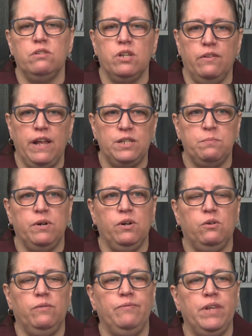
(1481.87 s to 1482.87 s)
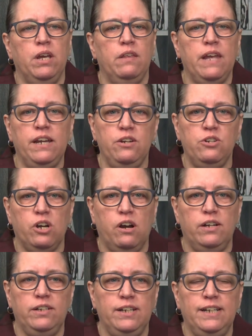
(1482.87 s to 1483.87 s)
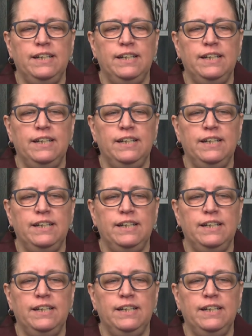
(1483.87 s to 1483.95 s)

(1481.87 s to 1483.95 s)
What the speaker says: So that's pretty cool. Thank you, Sean.